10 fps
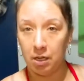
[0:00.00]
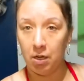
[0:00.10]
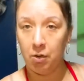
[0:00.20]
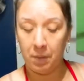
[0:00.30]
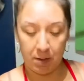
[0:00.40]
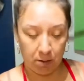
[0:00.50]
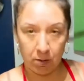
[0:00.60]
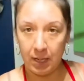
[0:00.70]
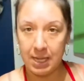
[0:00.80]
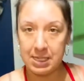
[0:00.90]
Oh,
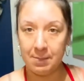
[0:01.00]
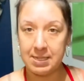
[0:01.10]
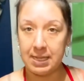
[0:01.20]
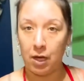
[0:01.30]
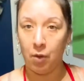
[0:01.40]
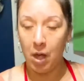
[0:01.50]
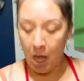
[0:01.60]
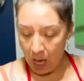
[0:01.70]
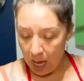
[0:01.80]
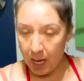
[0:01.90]
you can't see my scale.
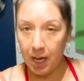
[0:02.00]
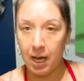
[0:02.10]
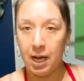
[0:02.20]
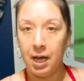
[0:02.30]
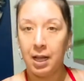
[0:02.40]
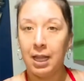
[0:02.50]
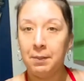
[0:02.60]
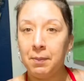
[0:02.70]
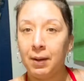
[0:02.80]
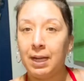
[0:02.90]
Let
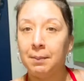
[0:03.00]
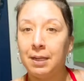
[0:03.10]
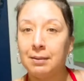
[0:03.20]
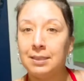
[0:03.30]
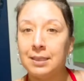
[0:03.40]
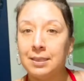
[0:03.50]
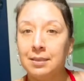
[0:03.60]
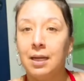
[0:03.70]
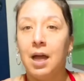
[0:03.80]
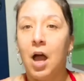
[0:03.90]
me bring it up closer.
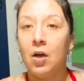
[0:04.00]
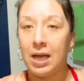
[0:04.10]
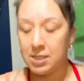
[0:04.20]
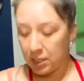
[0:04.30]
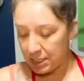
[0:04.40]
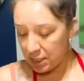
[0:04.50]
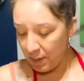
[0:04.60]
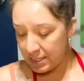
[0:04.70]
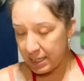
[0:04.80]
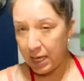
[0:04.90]
Okay, so this is
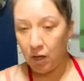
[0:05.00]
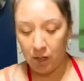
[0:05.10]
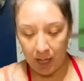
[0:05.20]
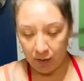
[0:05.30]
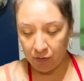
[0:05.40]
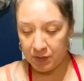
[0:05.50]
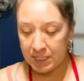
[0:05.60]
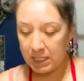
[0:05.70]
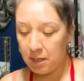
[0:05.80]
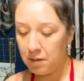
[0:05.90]
my scale. You've
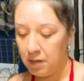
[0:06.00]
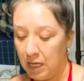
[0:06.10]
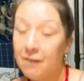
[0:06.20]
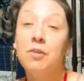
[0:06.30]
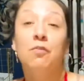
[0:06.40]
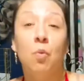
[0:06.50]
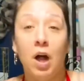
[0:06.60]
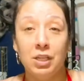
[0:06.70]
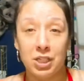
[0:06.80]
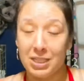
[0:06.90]
seen it. If you've
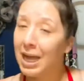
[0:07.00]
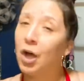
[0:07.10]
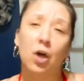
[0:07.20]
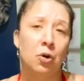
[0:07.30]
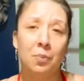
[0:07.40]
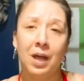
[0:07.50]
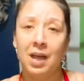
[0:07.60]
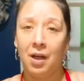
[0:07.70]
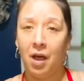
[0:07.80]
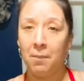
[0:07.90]
watched, and I hope,
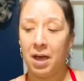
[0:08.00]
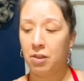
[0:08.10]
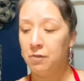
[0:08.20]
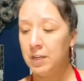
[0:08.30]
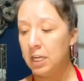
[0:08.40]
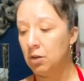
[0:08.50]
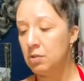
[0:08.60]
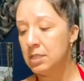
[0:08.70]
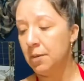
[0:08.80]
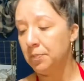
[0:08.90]
my other
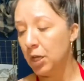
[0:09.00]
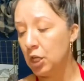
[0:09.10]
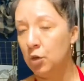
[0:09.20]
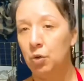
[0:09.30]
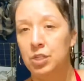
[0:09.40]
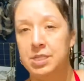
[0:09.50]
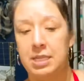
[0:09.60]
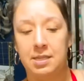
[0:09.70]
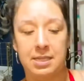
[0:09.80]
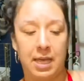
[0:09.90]
videos, you will see
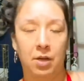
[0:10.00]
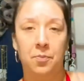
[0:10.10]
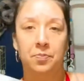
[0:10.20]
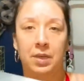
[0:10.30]
the scale.